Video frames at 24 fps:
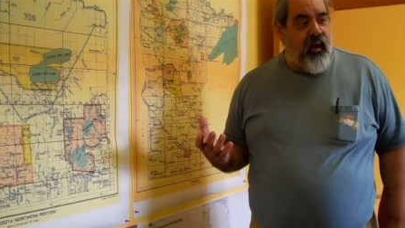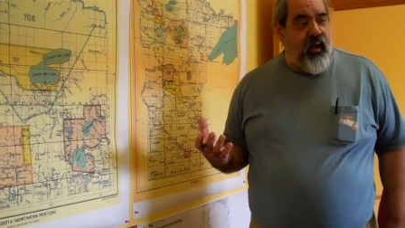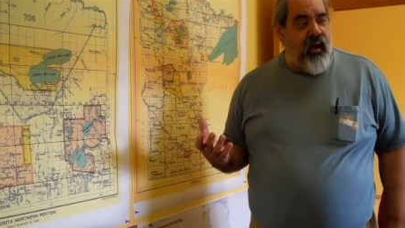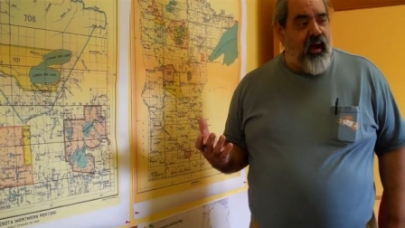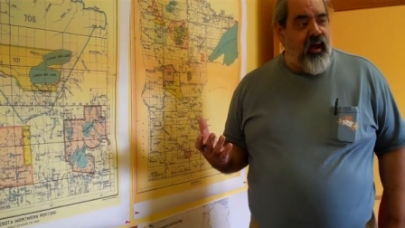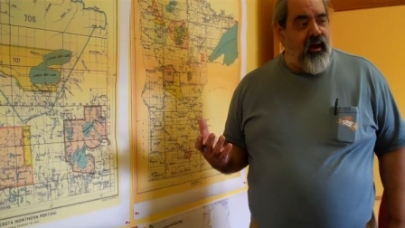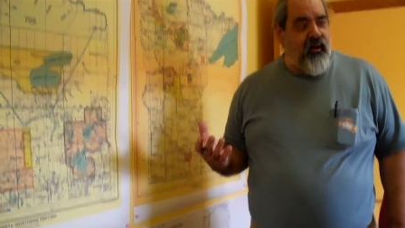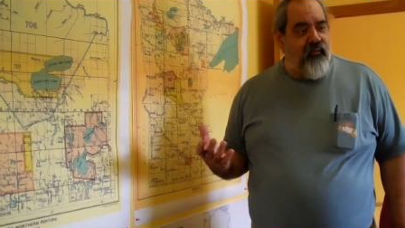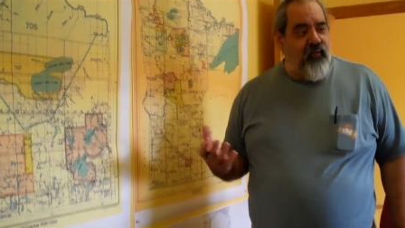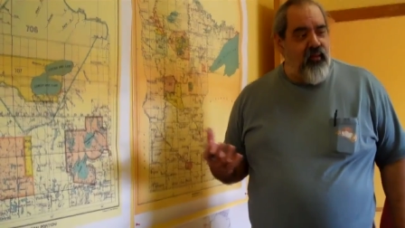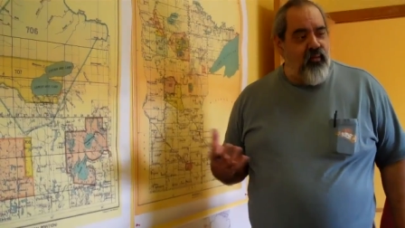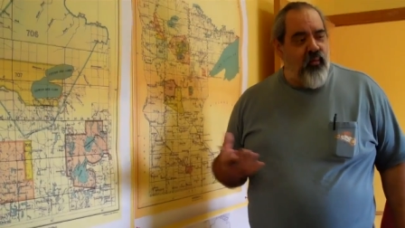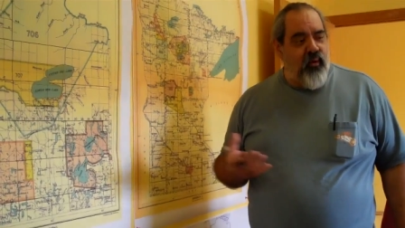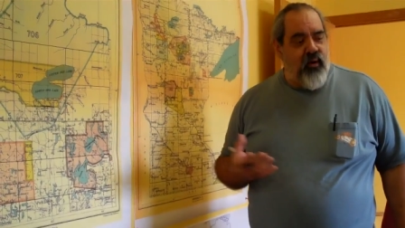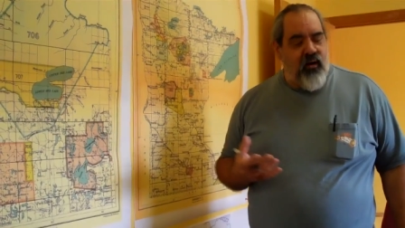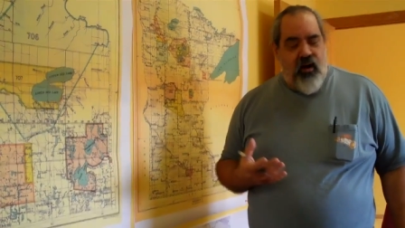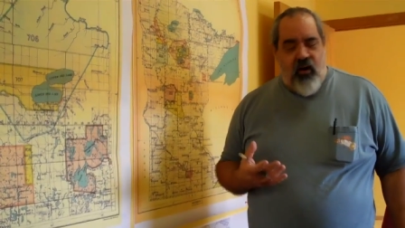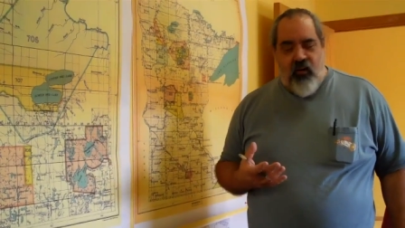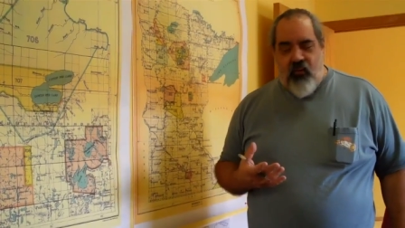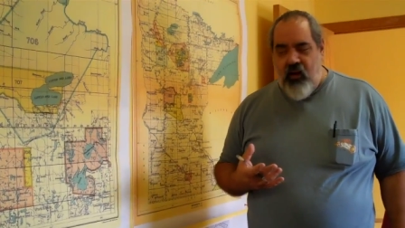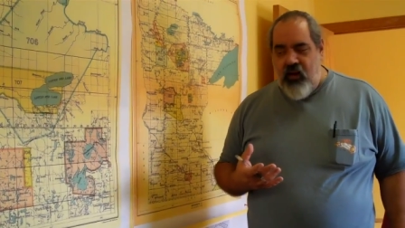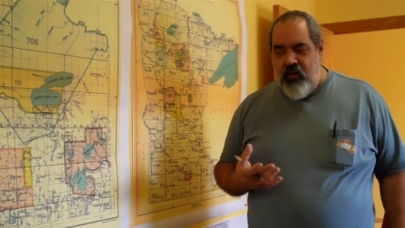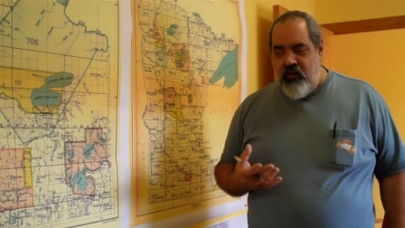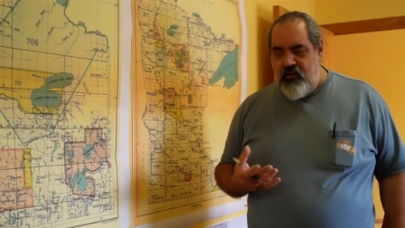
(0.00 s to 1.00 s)
way out of it and what
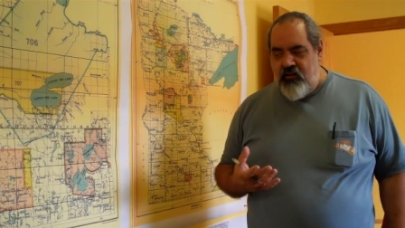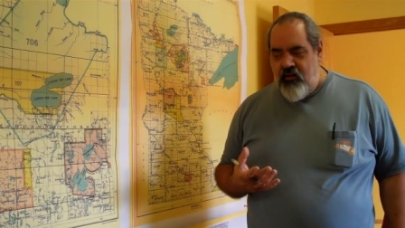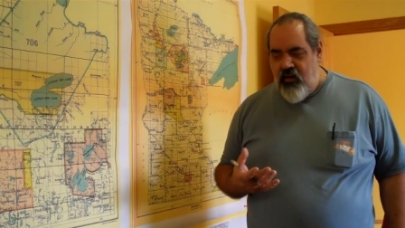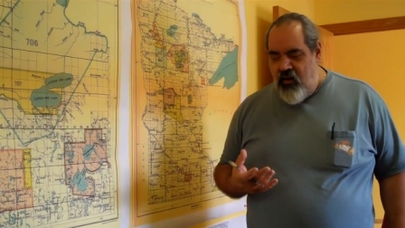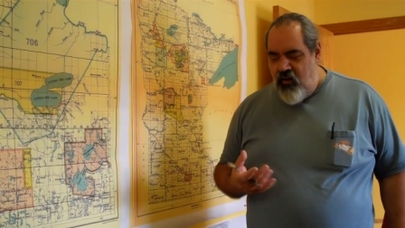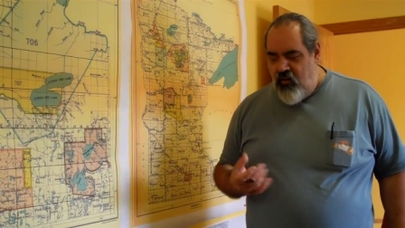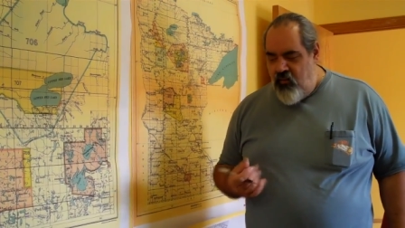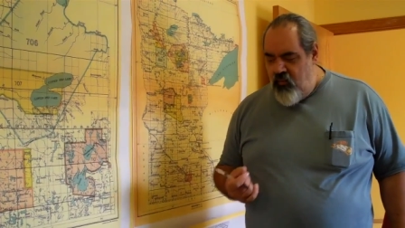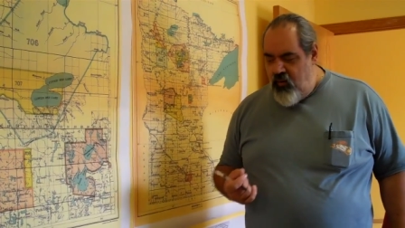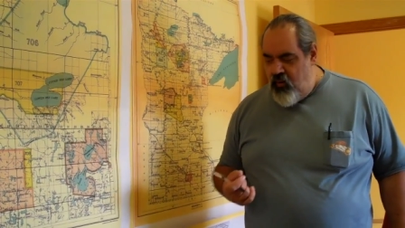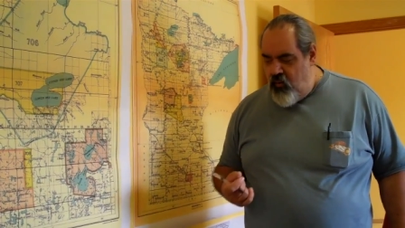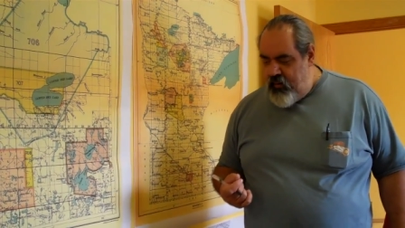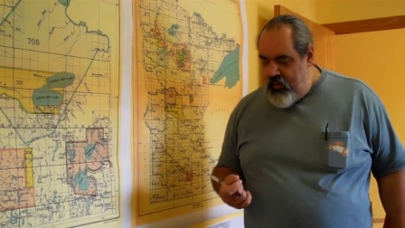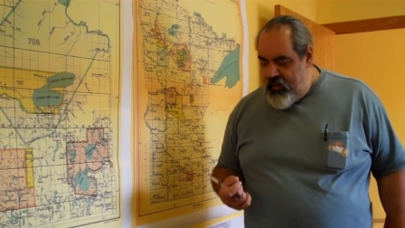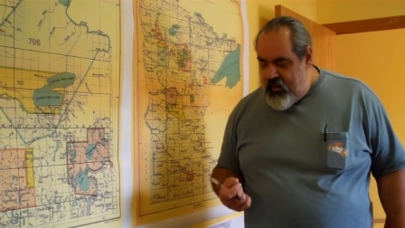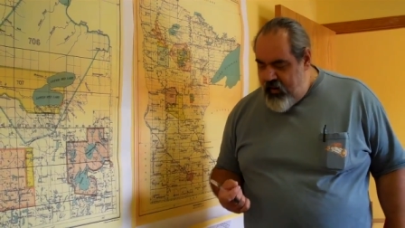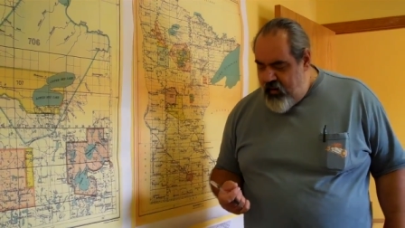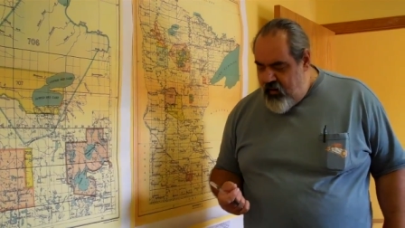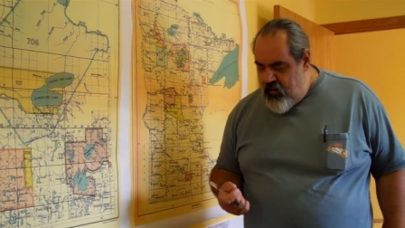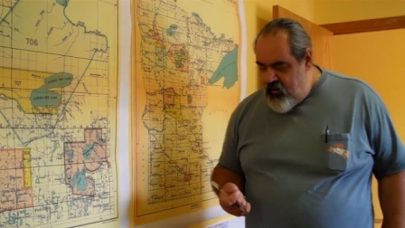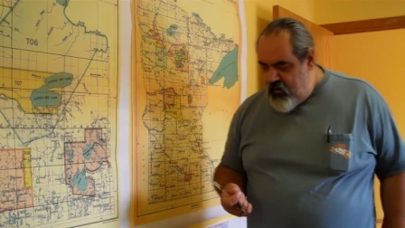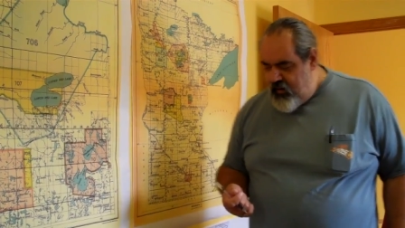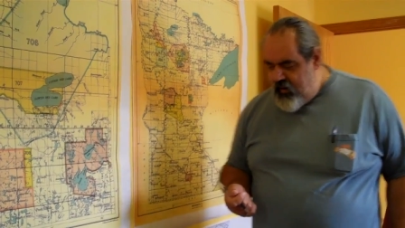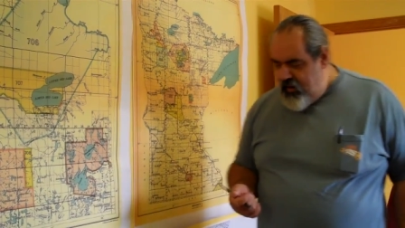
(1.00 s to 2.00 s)
our rights are and what we
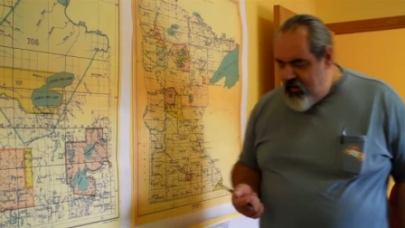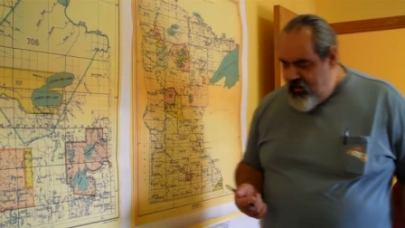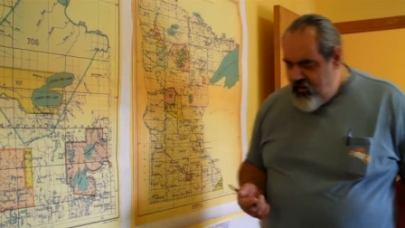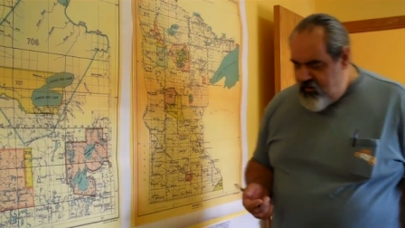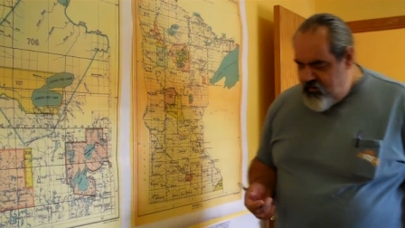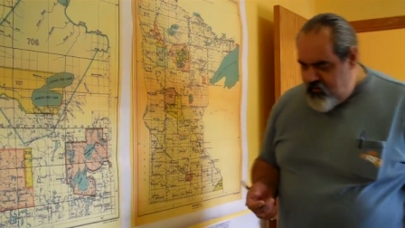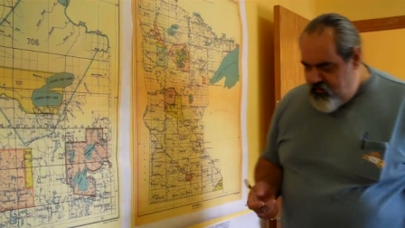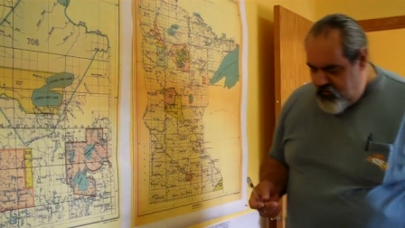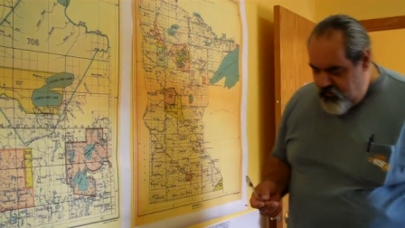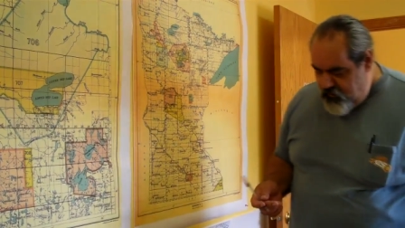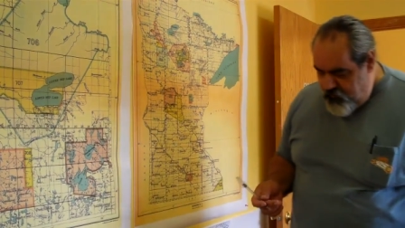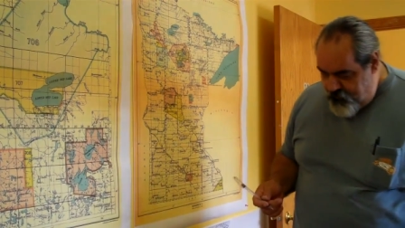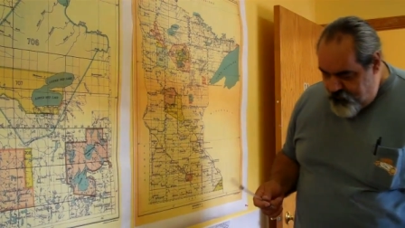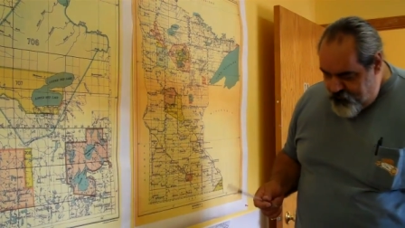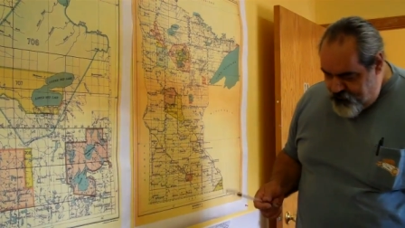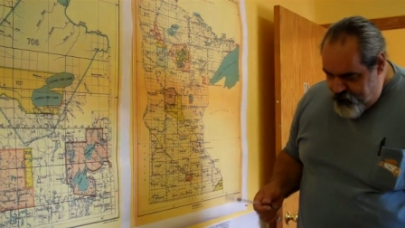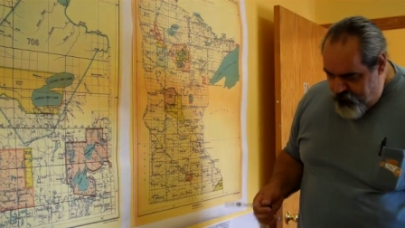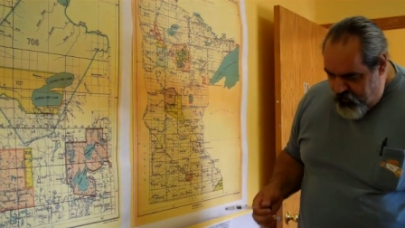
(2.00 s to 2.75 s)
can and can't do.